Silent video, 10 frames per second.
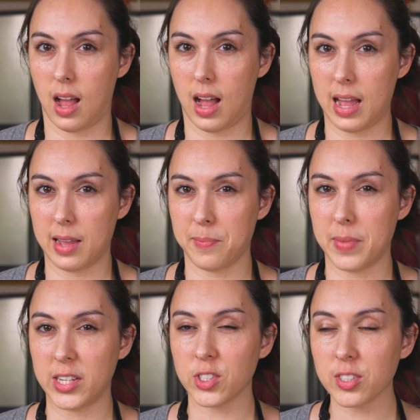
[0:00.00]
I
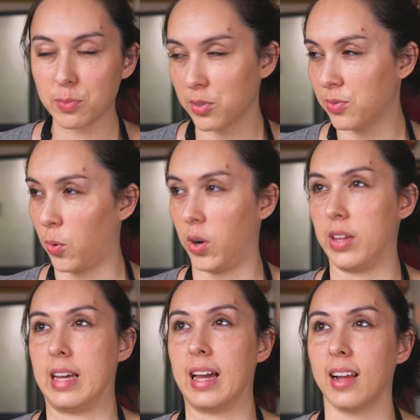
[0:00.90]
mentioned before
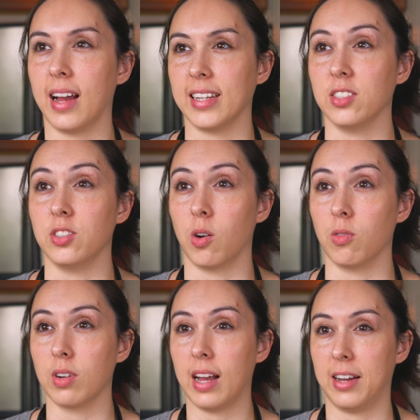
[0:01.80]
that I
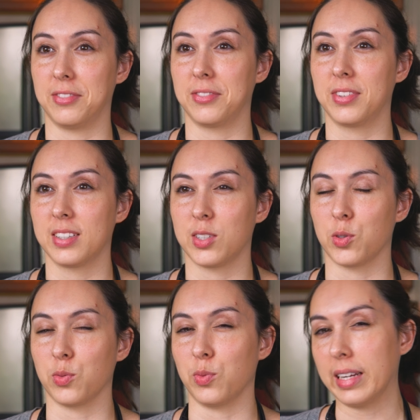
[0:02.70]
don't have
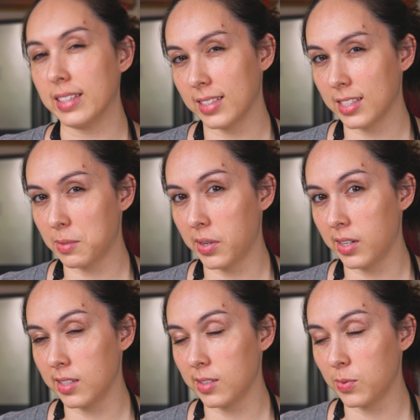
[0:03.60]
great
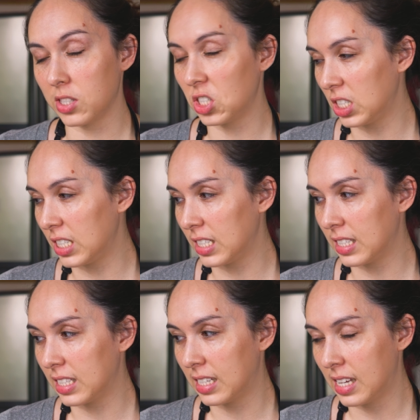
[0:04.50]
experience with cheese.